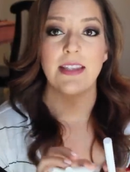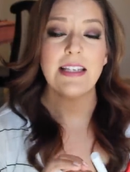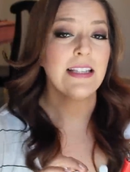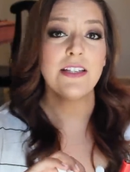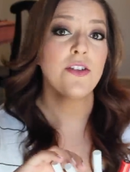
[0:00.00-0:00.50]

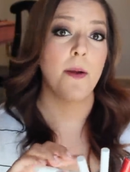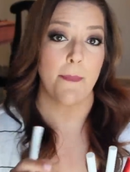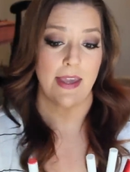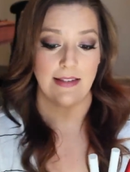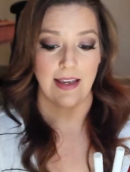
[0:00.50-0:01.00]
These things are
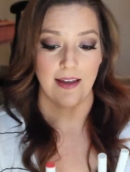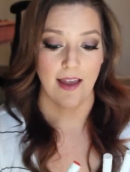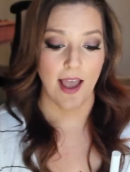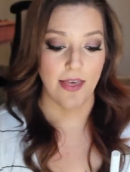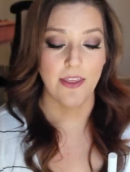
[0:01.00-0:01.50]
amazing,
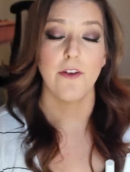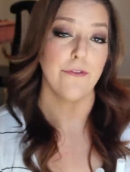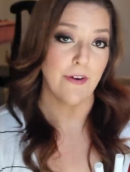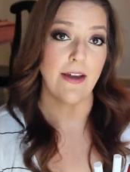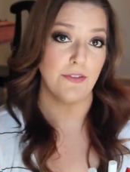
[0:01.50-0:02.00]
and they're
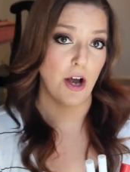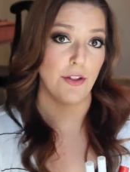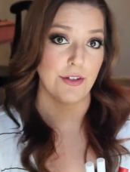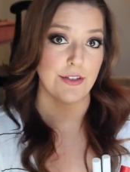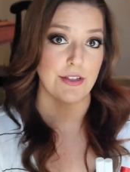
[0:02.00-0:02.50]

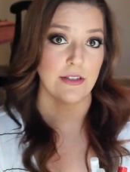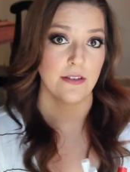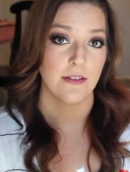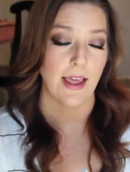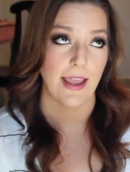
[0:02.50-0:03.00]
$5.
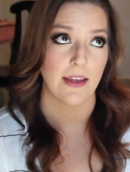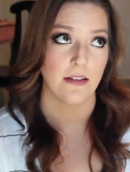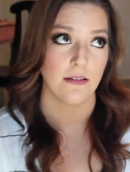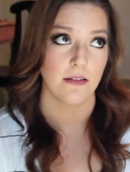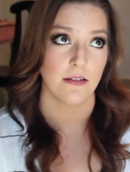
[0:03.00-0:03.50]
Like,